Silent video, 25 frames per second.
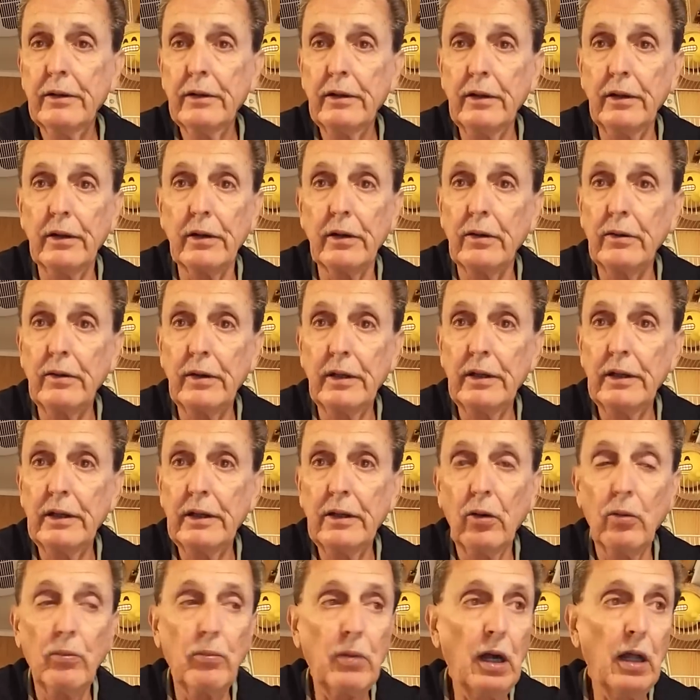You know, it
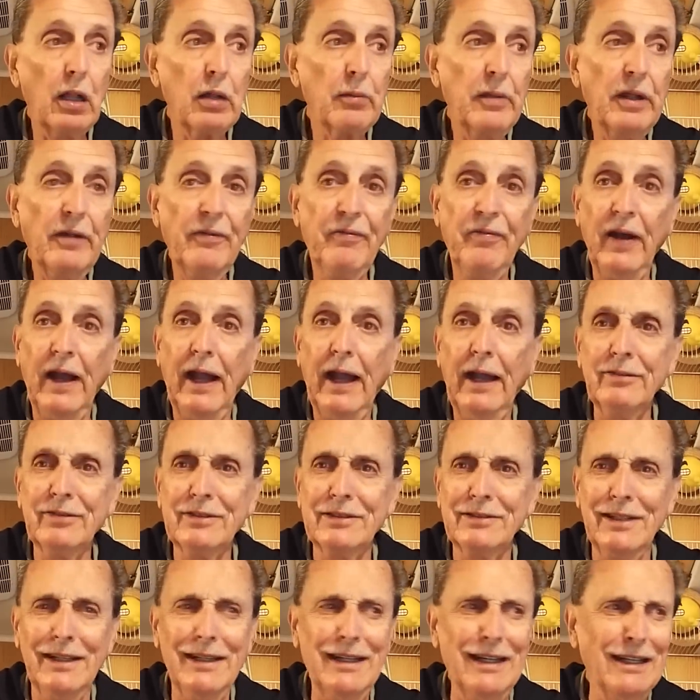don't bother me five
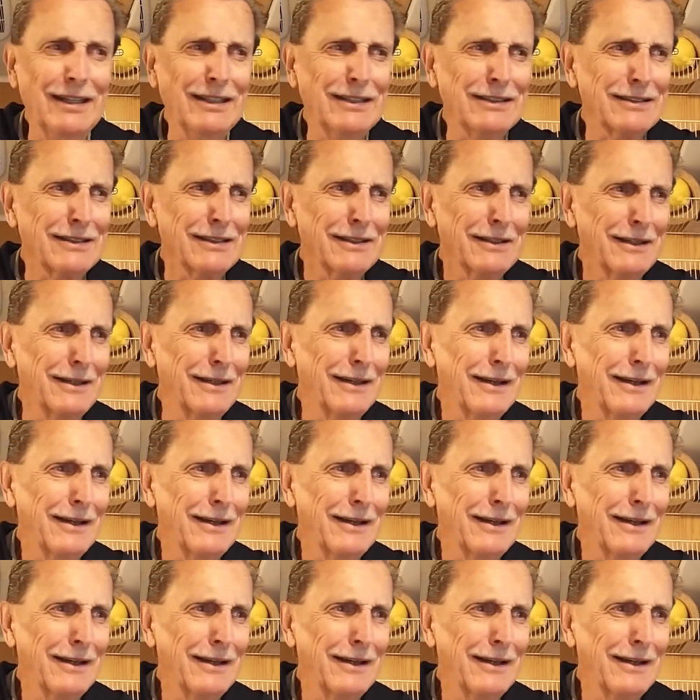cents